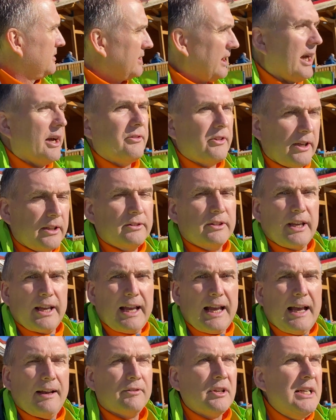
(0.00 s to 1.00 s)
Yeah, they
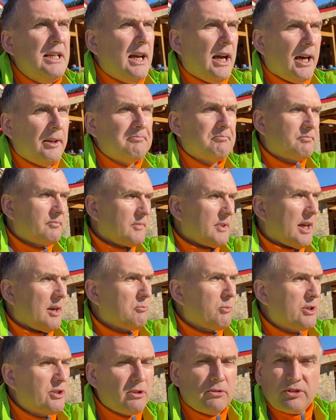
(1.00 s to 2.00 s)
have.
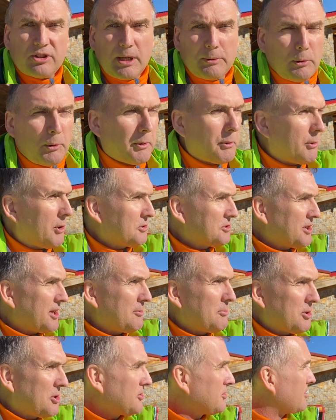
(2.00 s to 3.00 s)
And we do say what we want
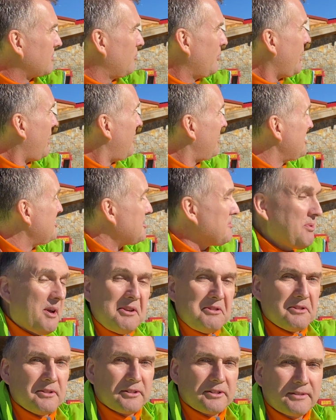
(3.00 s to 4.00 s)
here because we are
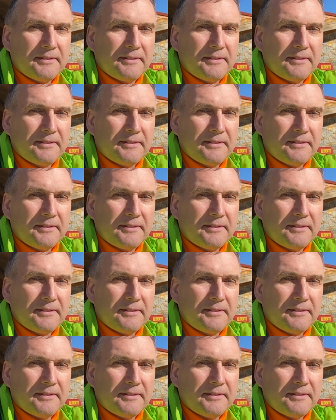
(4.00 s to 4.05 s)
independent.